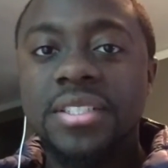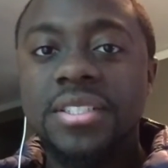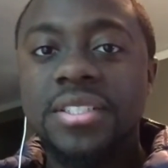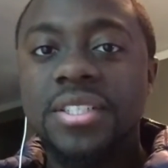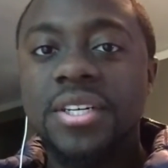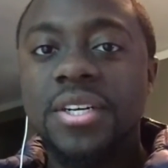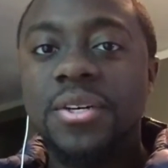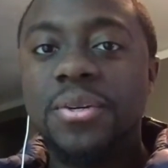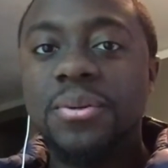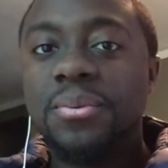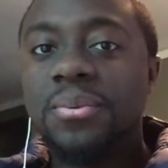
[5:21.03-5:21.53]

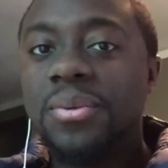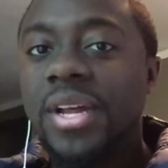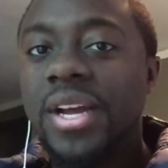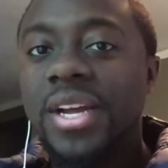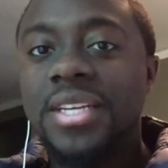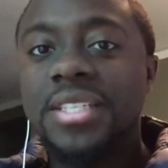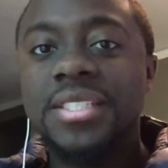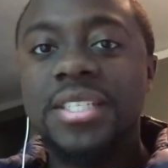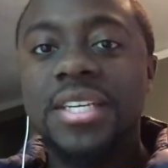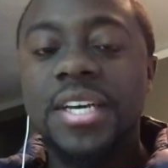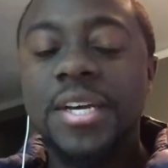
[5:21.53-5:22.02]
So, like
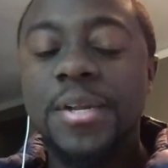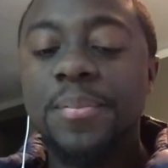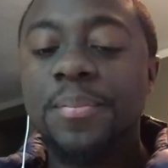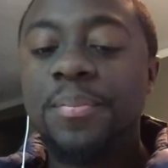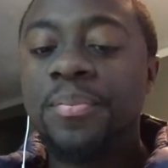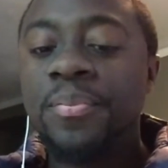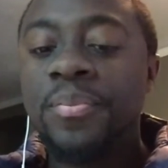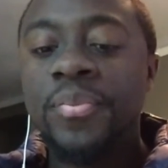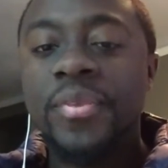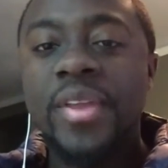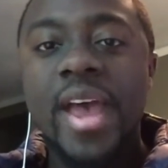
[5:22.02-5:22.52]
I said,
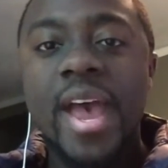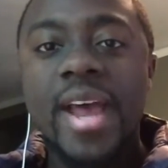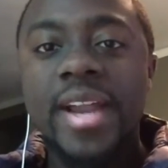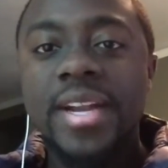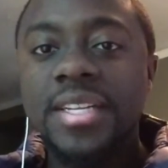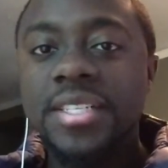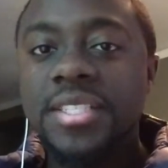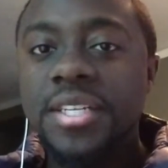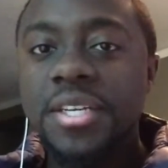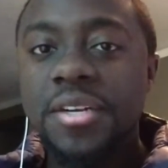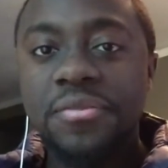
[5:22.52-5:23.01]

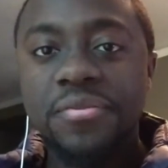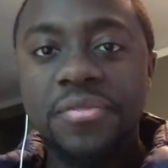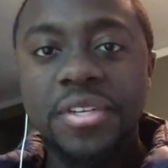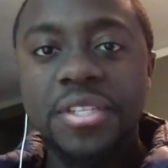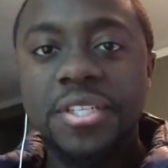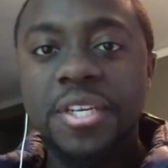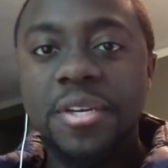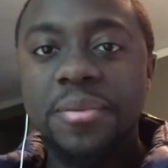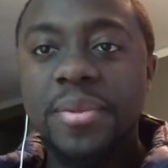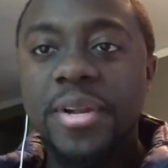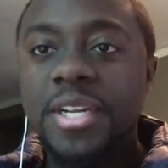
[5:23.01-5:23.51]
adding 10 or
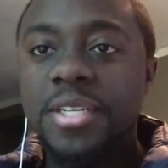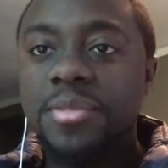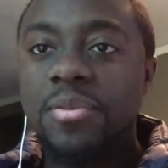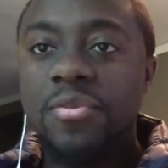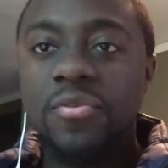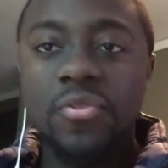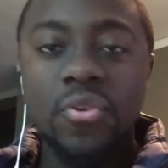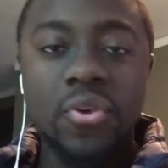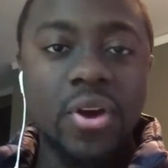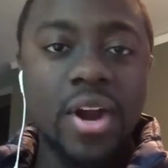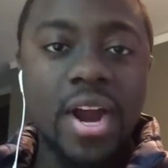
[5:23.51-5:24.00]
15 minutes
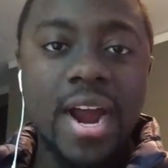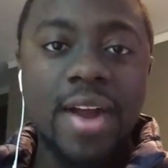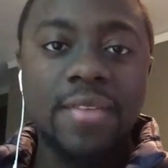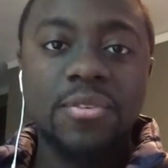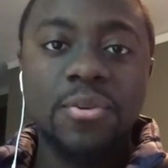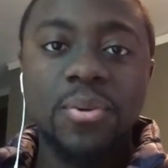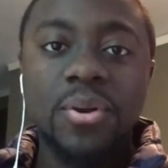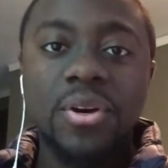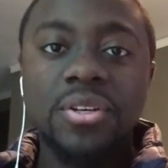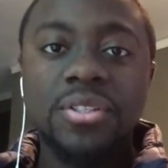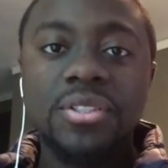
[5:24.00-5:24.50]
before or
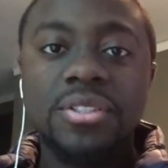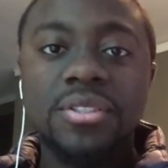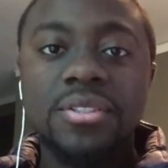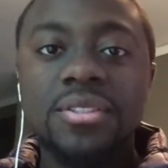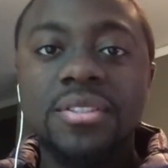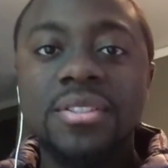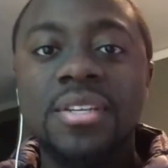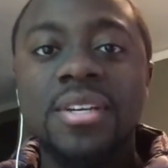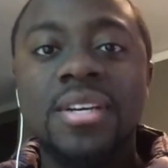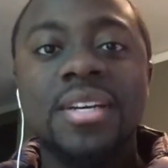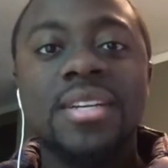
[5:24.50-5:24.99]
after rehearsal,
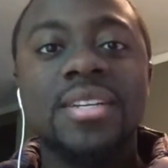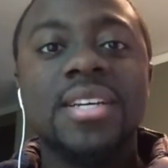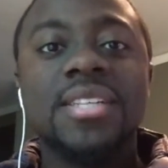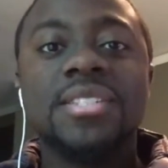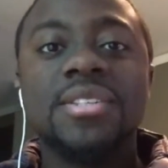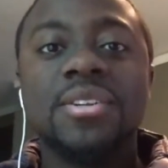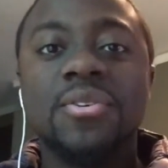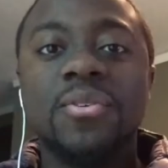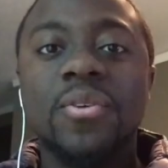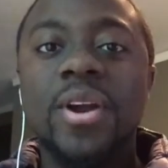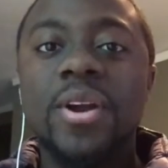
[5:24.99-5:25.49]

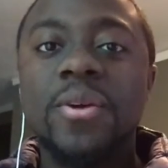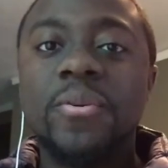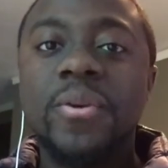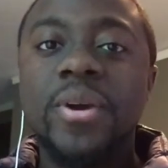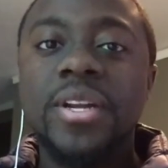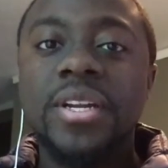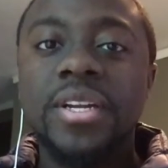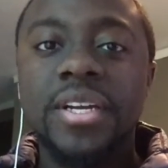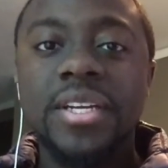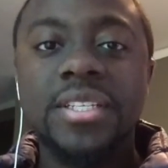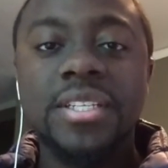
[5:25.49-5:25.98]
that's a great
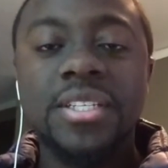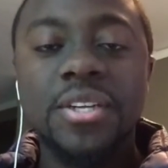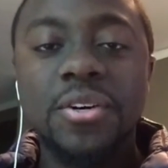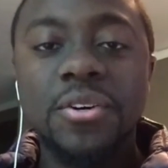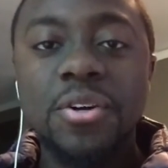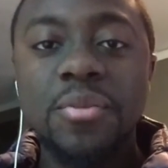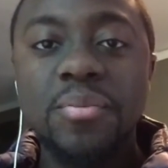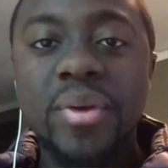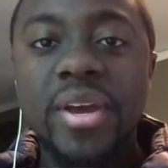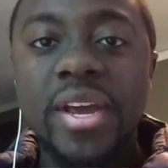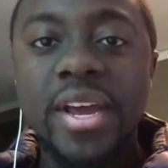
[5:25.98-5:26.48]
way to get to know
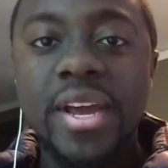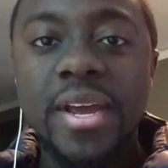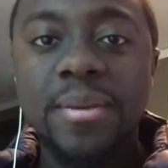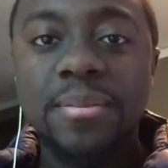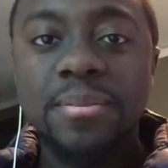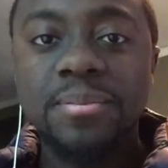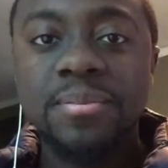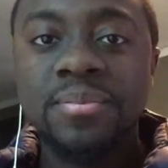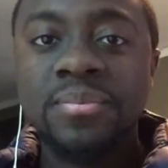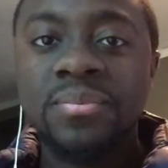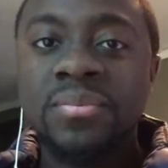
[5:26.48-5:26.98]
your
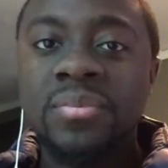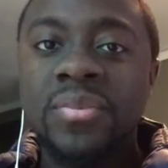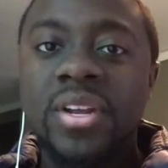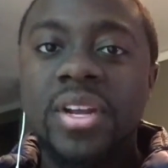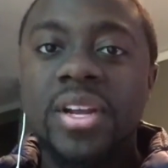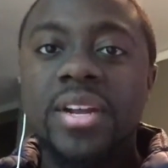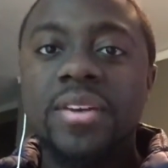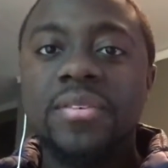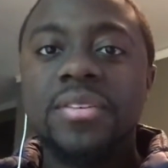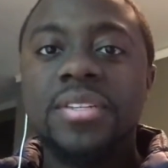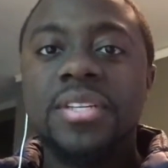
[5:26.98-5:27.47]
band
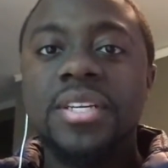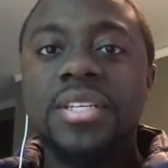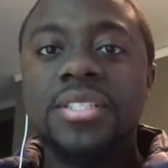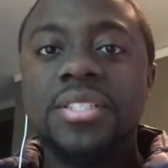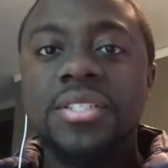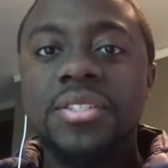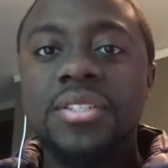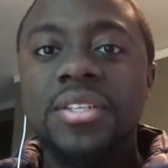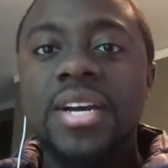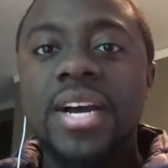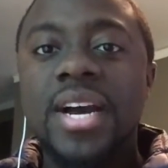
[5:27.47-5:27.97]
and everything,
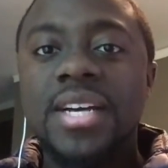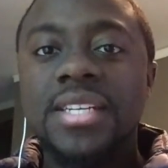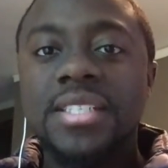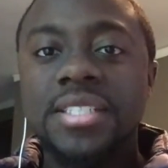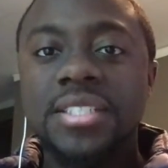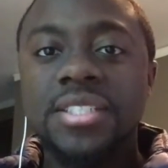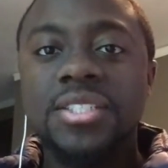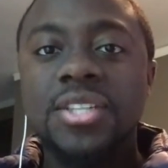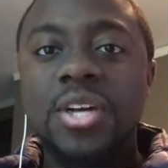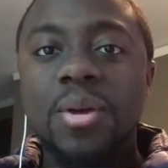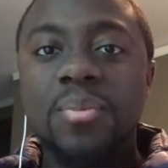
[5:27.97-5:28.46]
so you guys
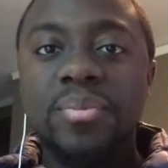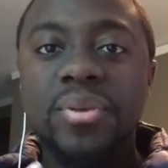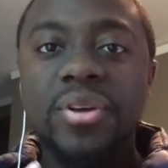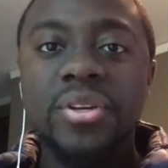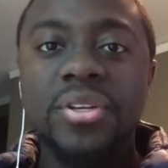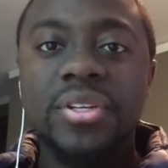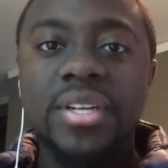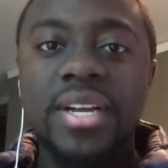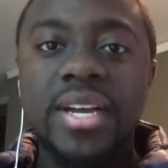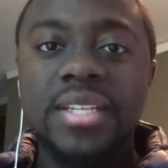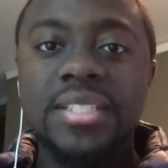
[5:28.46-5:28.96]
can start
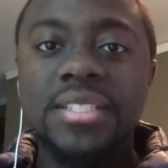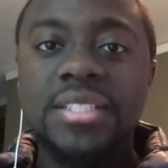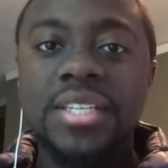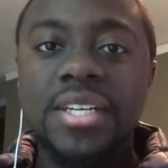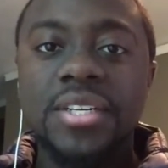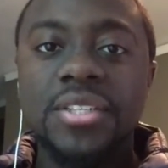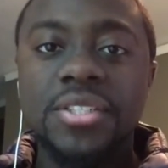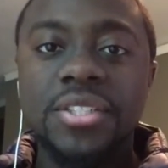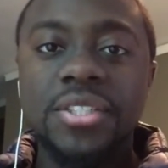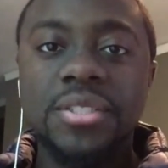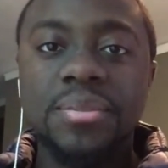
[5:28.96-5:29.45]
building that
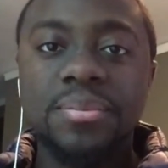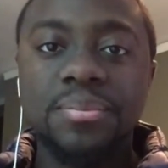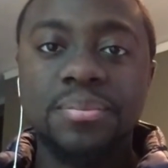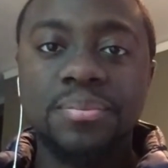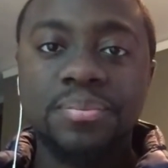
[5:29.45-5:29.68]
synergy.